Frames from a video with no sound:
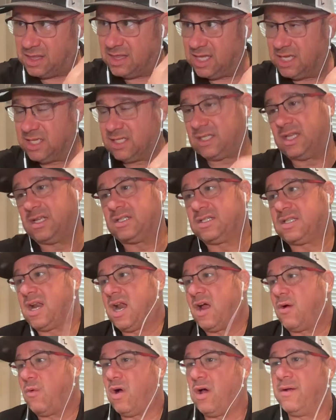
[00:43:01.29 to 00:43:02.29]
these things that
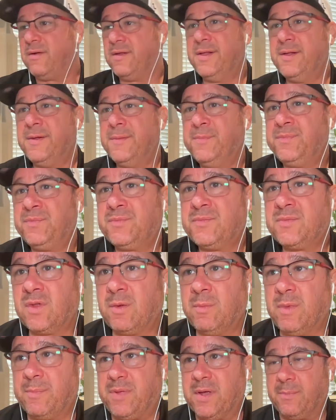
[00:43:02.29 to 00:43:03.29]
I want.
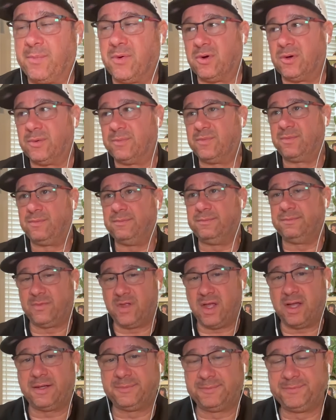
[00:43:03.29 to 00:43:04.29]
But people,
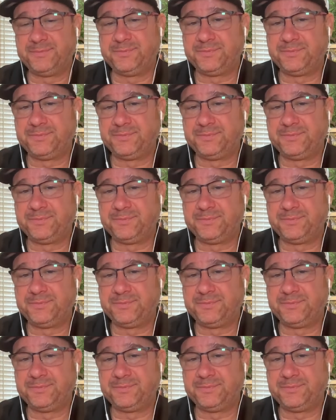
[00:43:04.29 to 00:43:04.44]
yeah.